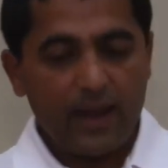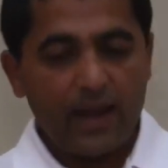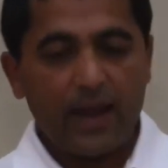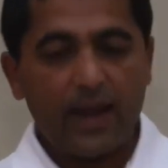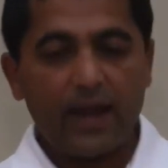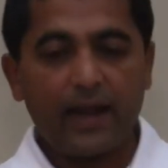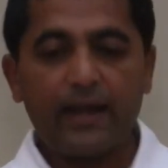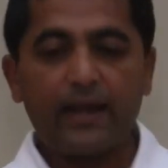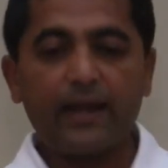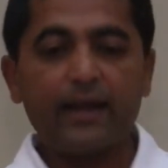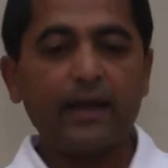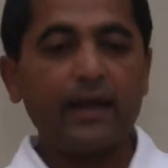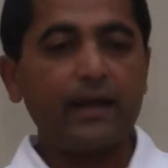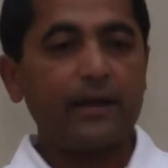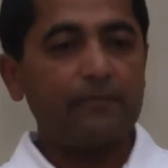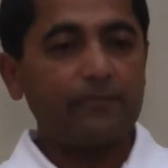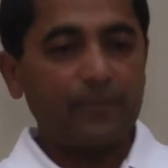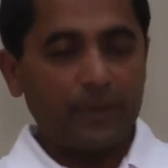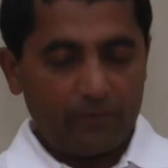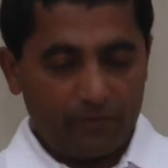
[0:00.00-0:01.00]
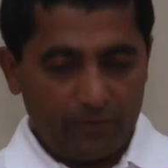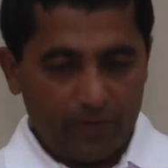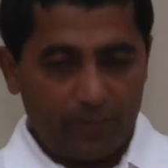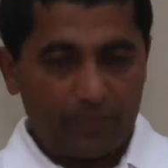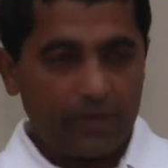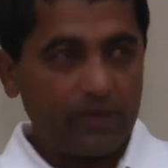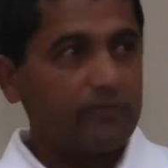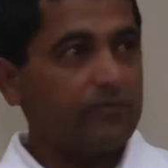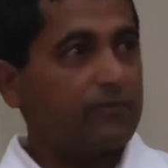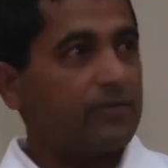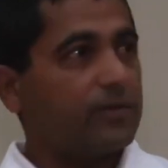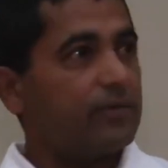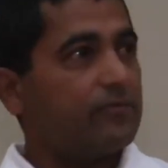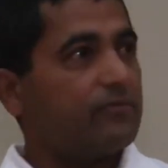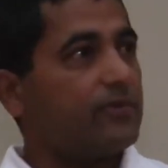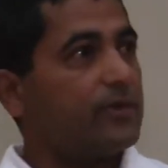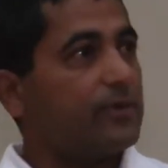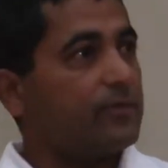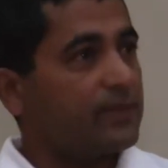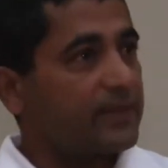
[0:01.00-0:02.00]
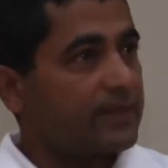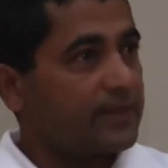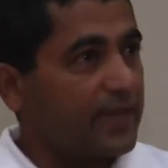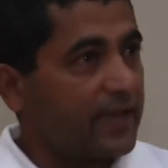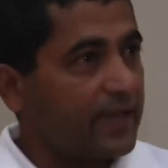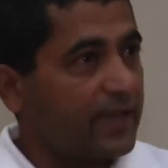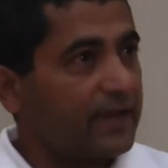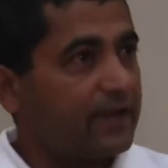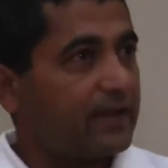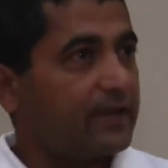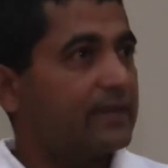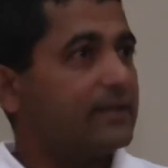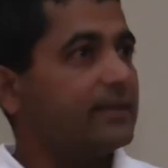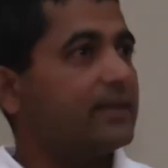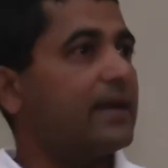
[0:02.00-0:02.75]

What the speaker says: And we think